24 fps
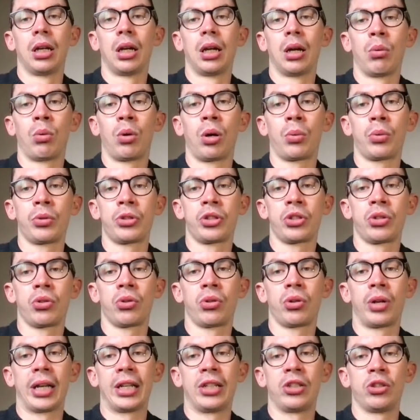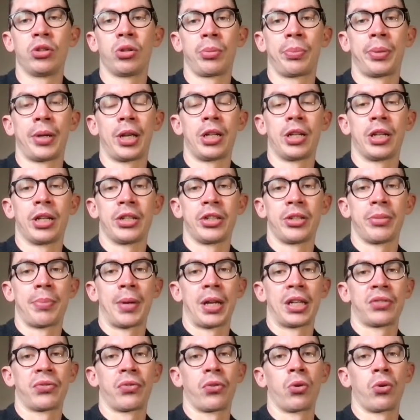What was in your opinion, is the
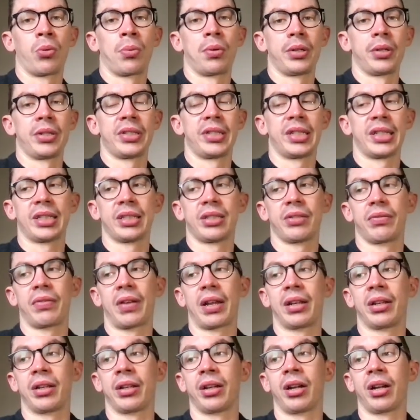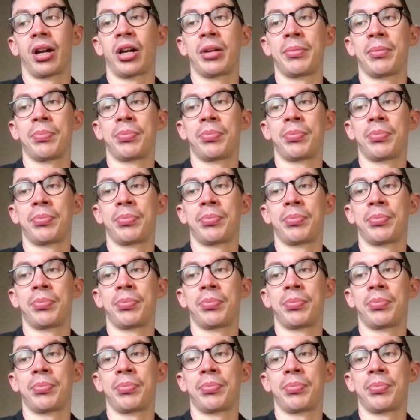best 4.6 defender? I'd